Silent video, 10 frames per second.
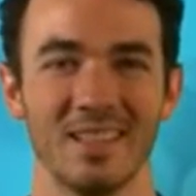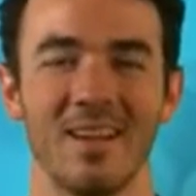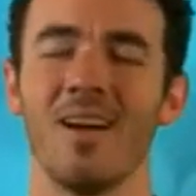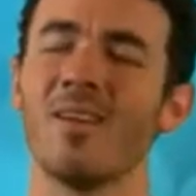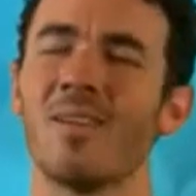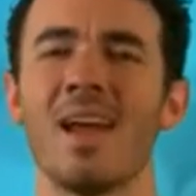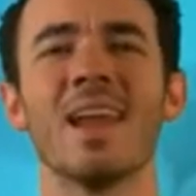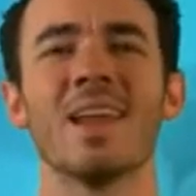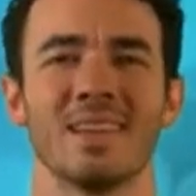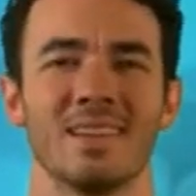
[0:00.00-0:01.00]

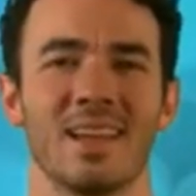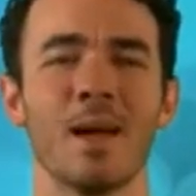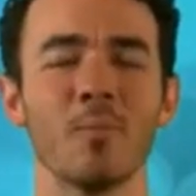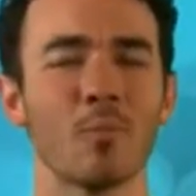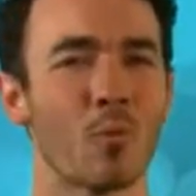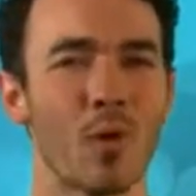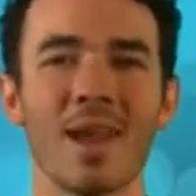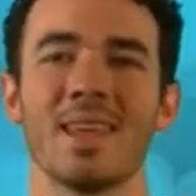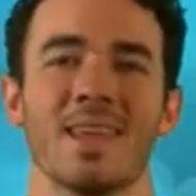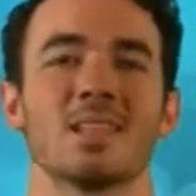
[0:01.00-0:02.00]
Alrighty, I'm
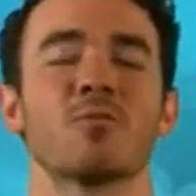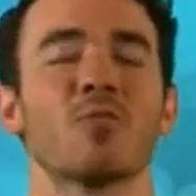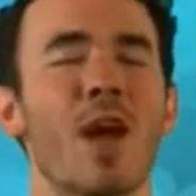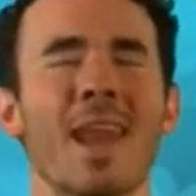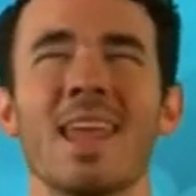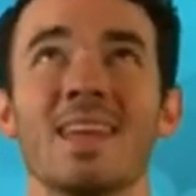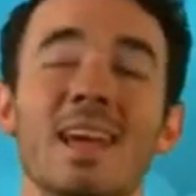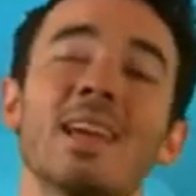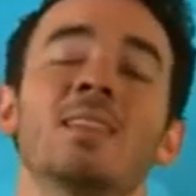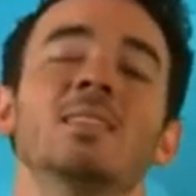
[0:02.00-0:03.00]
ready. It's Friday
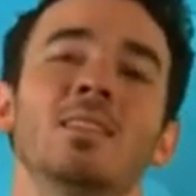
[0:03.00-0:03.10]
night.